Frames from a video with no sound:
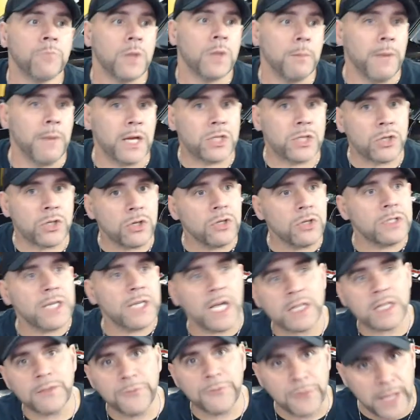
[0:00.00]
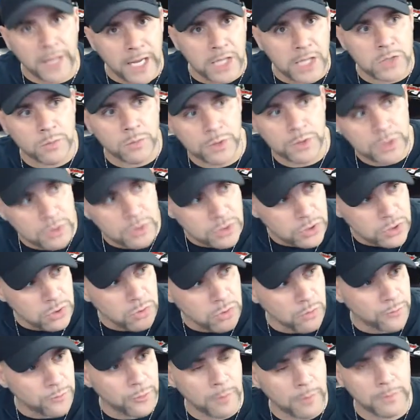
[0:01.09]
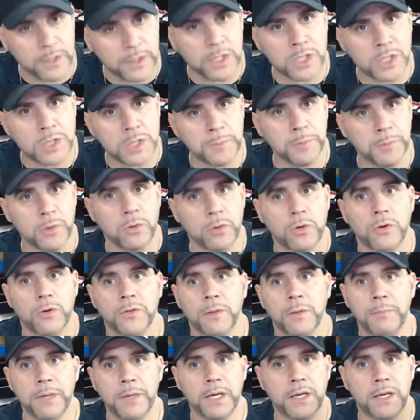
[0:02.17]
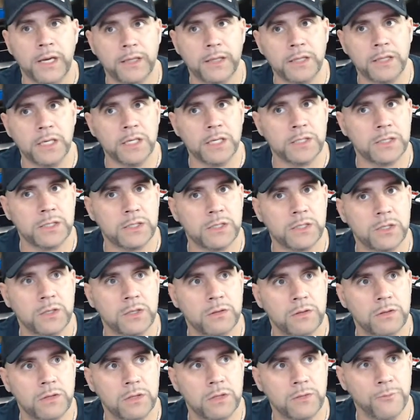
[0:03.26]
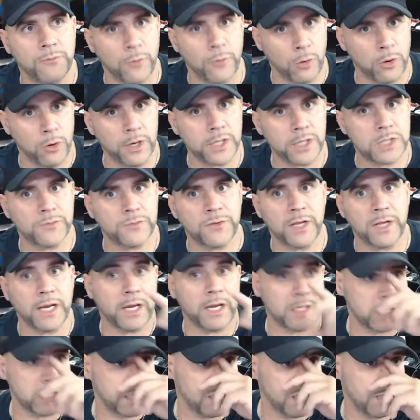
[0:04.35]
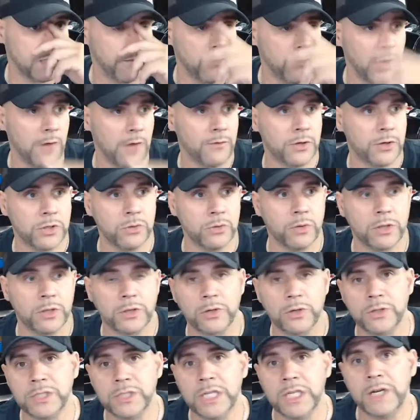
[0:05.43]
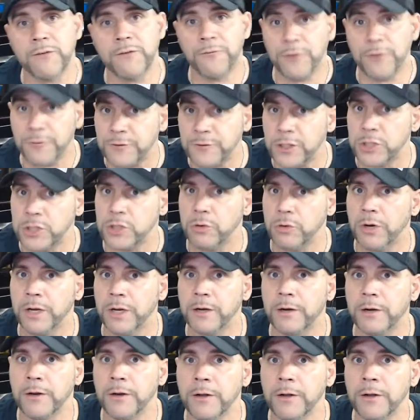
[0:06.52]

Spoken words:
Make sure you take the flange with you too from the Explorer, the big, I think it's 4-inch flange. Because if you ever do a 1350 joint,